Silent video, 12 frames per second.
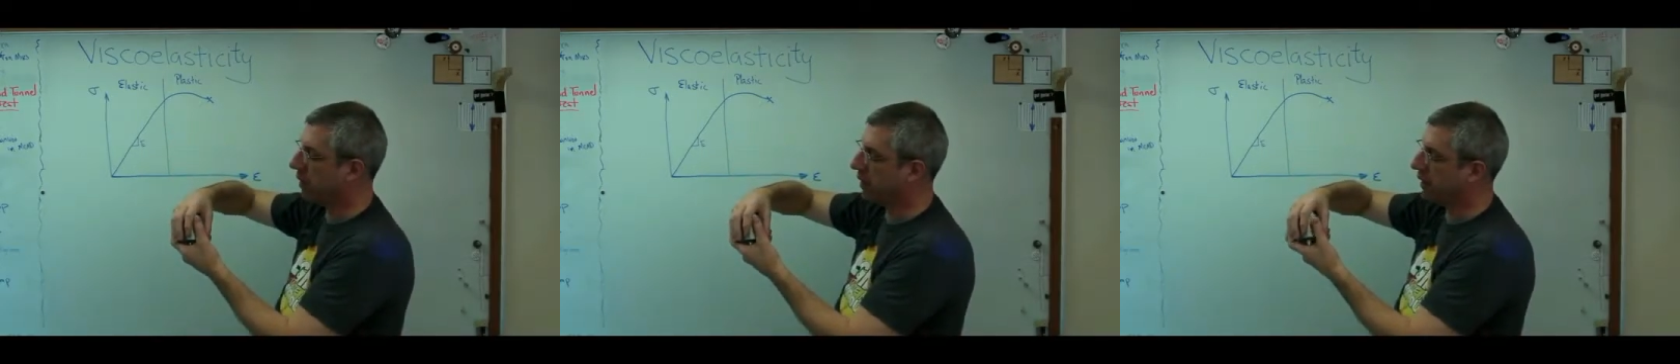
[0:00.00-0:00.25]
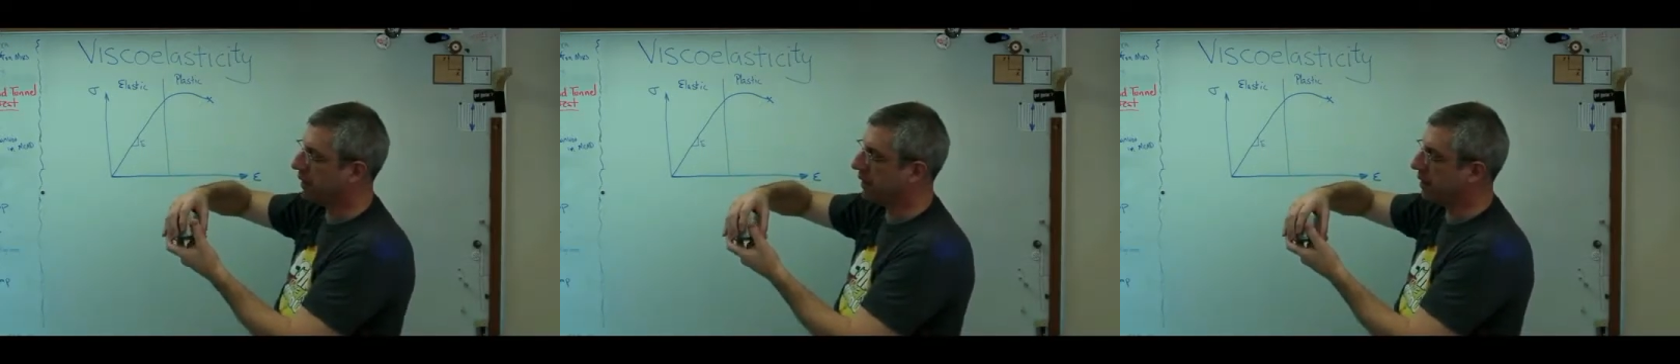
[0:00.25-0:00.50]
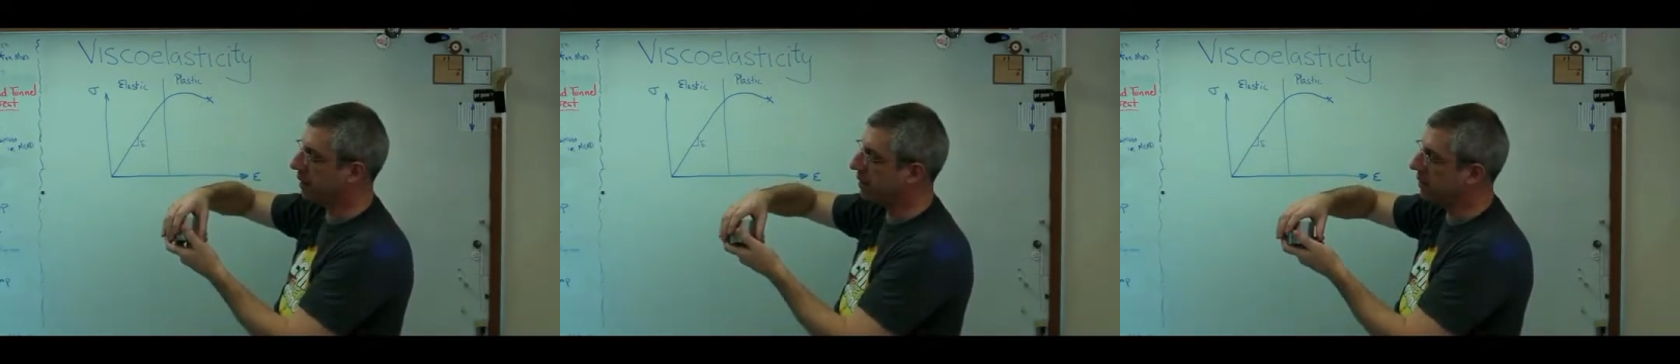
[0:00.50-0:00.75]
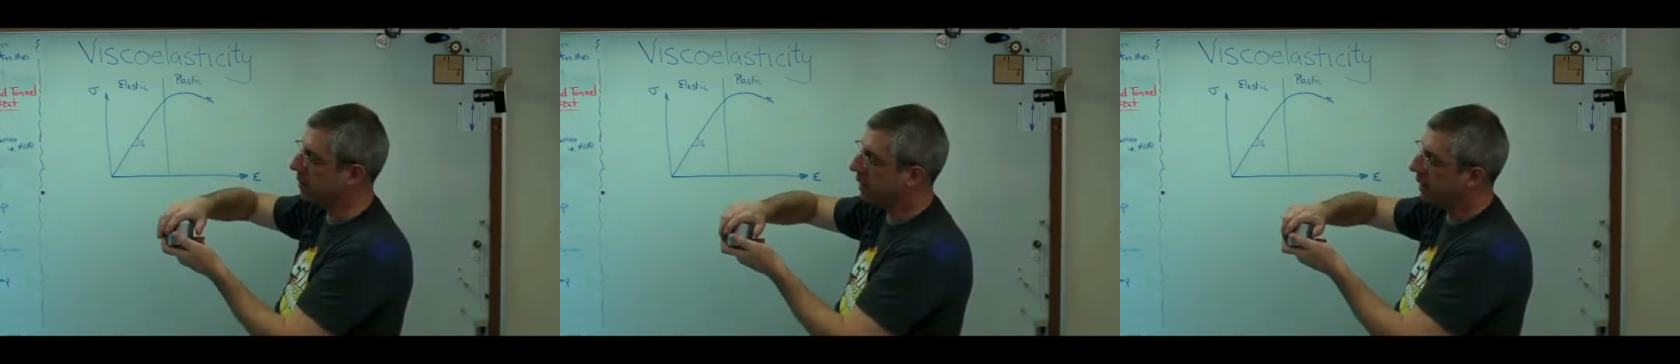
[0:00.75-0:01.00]
kind of like
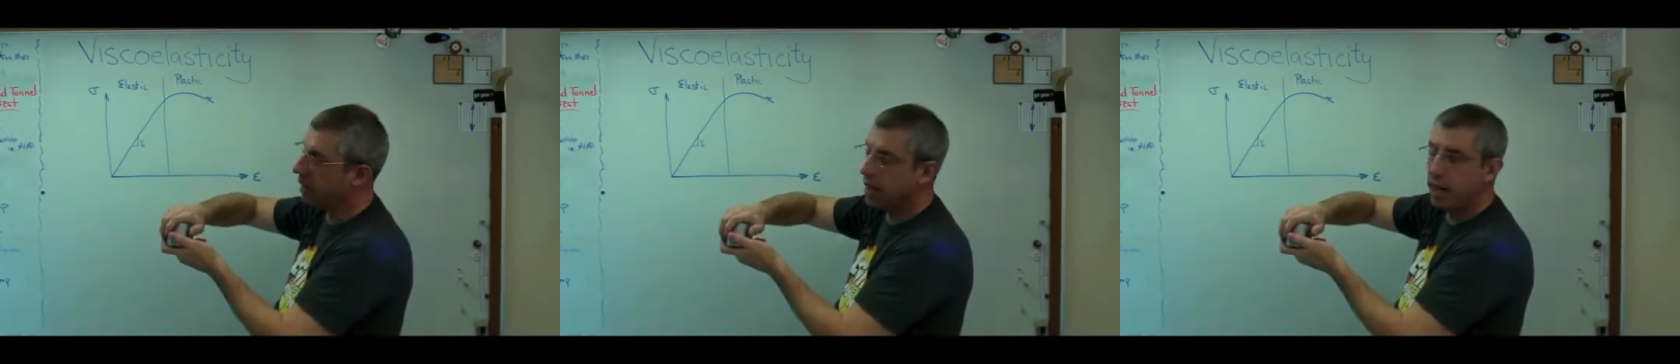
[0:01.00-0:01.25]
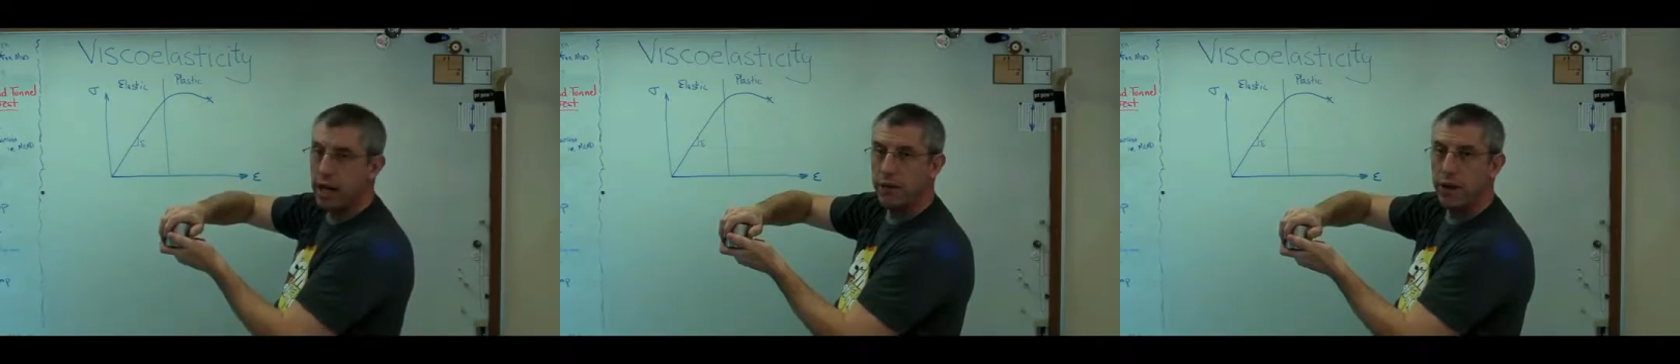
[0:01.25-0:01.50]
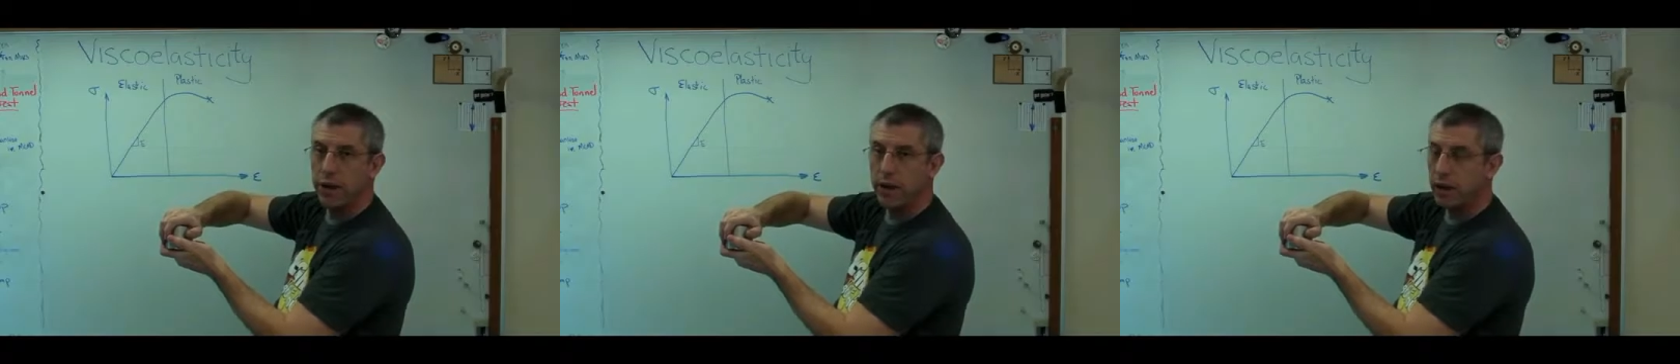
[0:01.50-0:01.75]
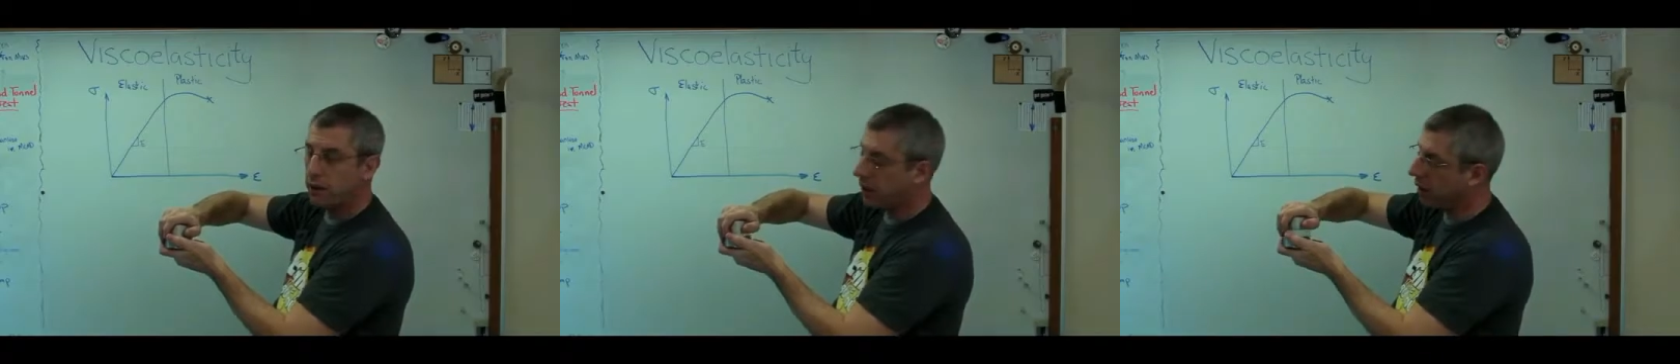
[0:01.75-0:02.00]
this. If I
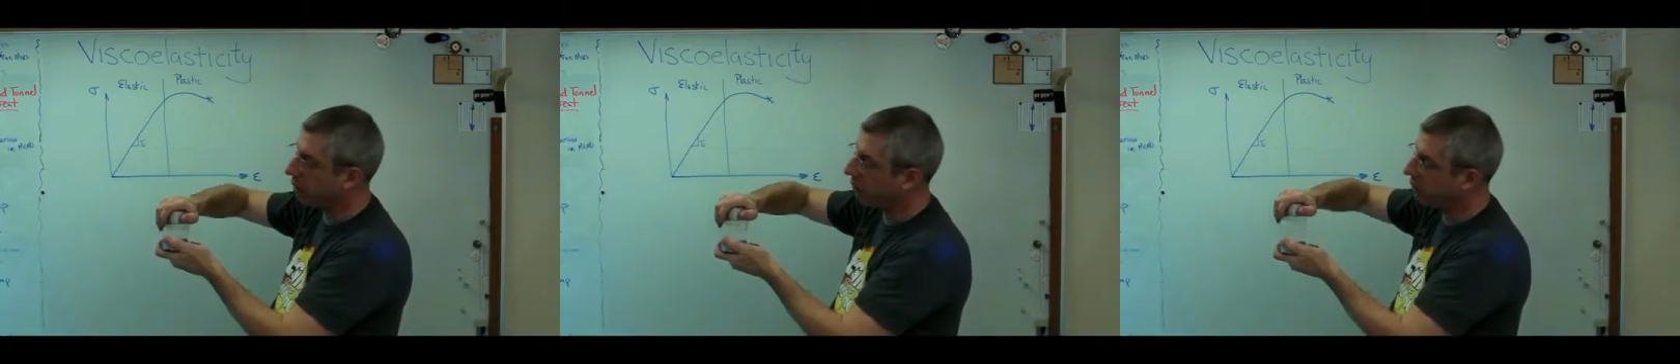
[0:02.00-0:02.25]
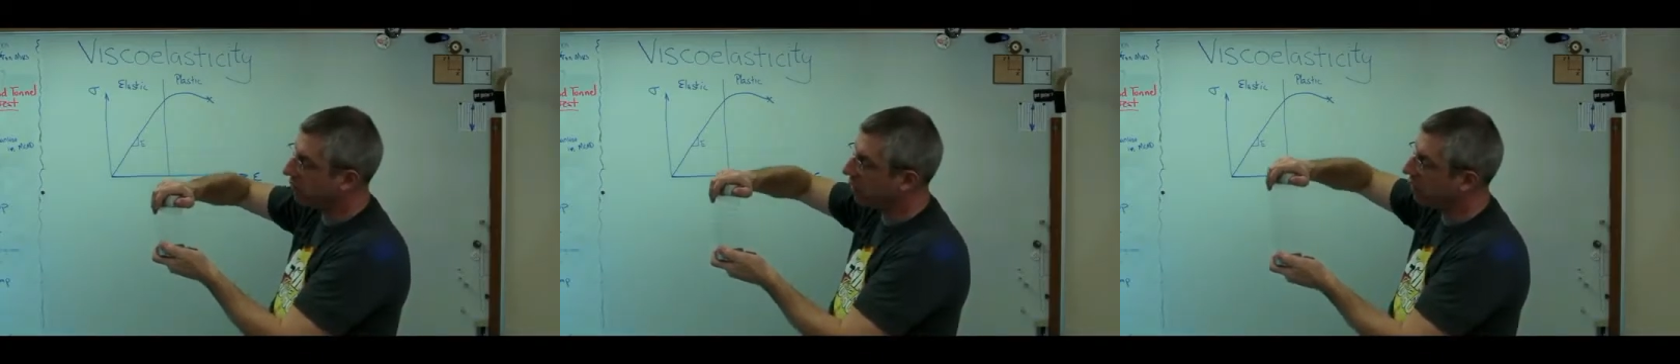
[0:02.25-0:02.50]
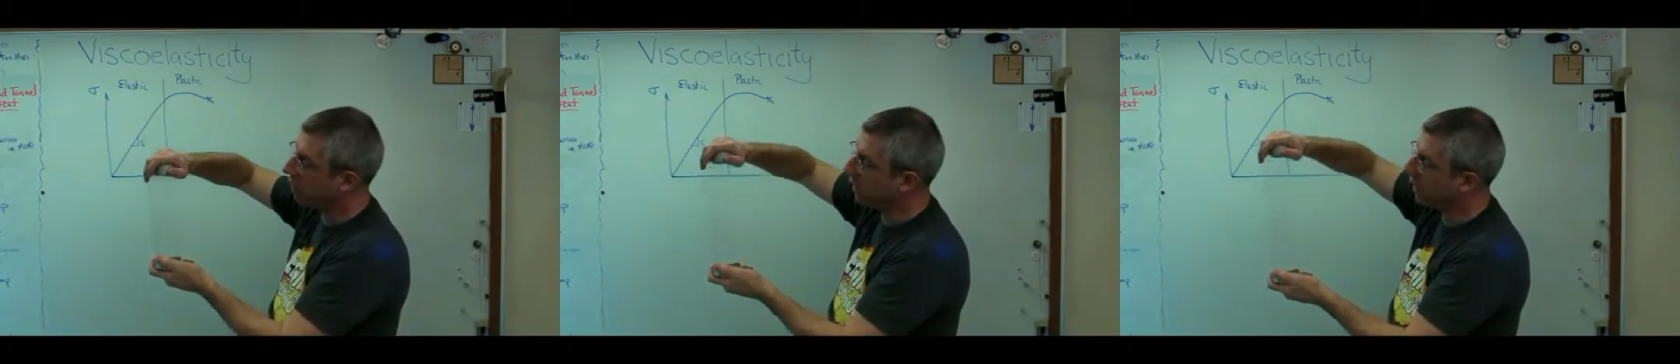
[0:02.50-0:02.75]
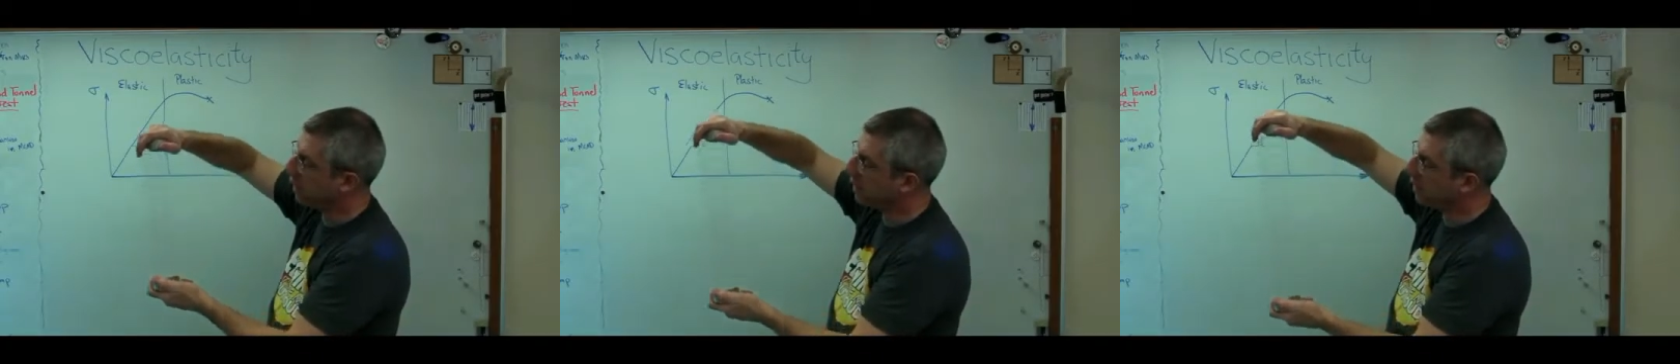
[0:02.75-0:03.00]
go
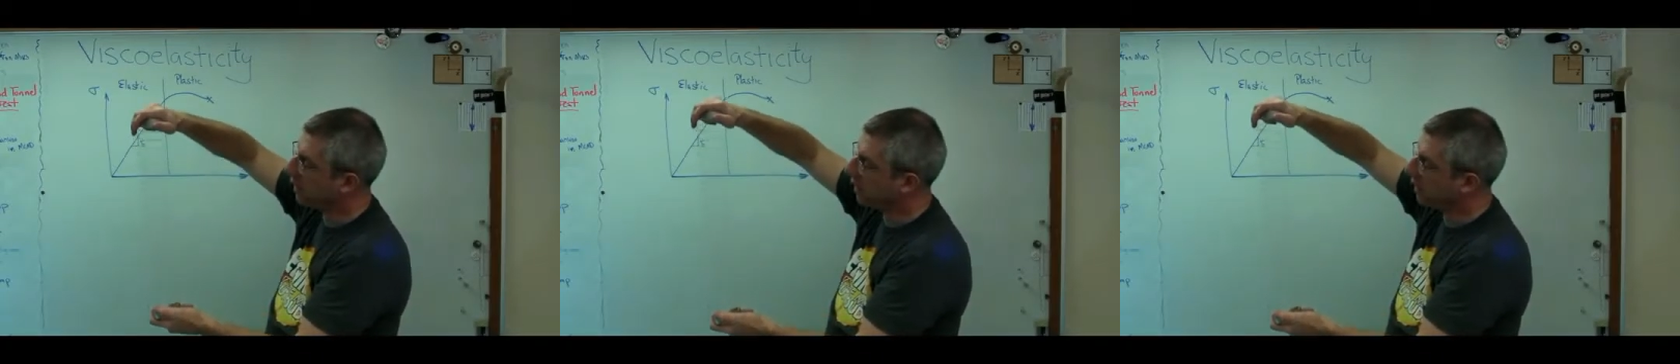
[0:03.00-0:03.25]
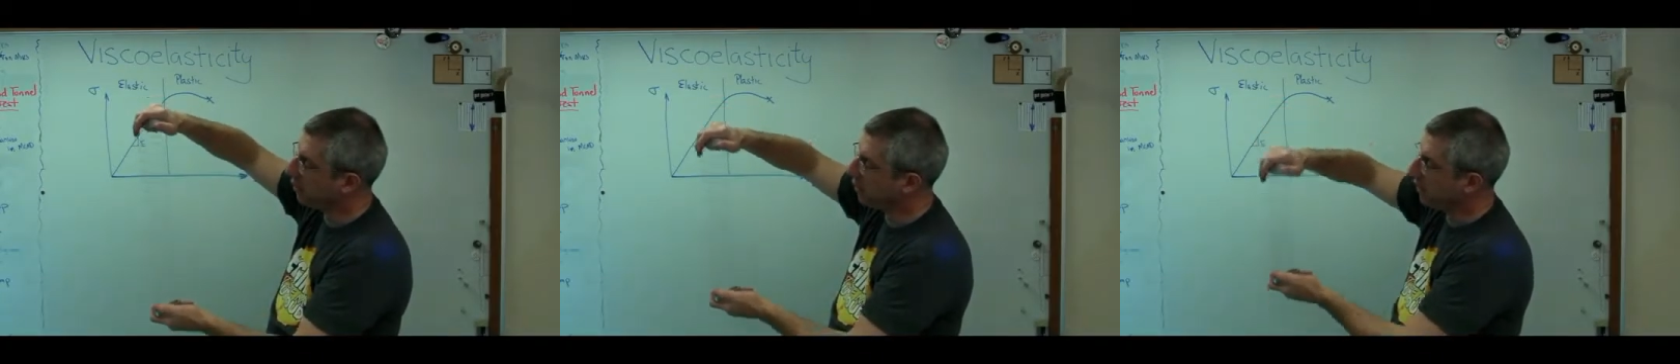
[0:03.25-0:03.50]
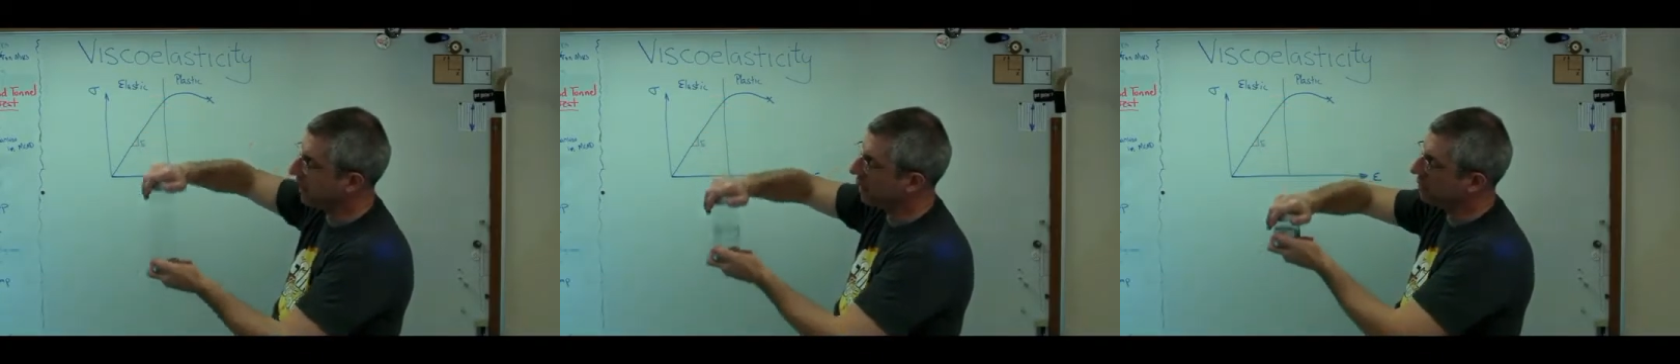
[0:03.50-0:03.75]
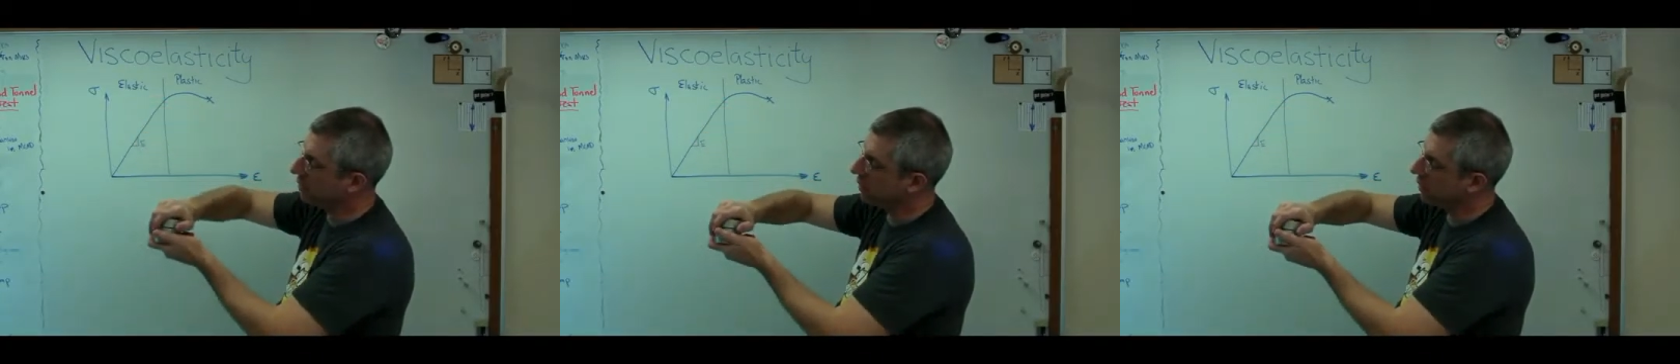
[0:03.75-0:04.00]
slowly, I get one
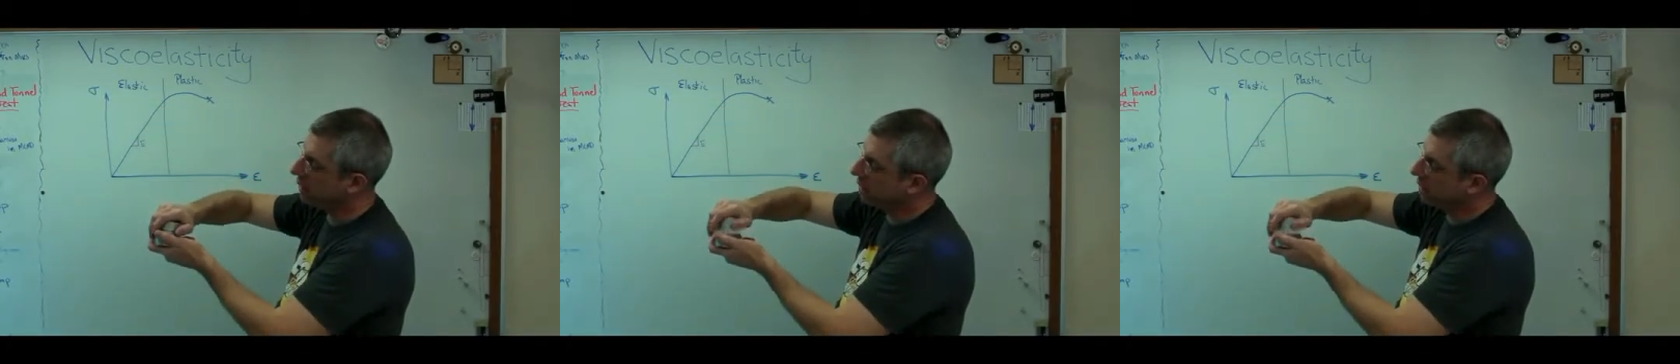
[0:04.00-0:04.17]
answer.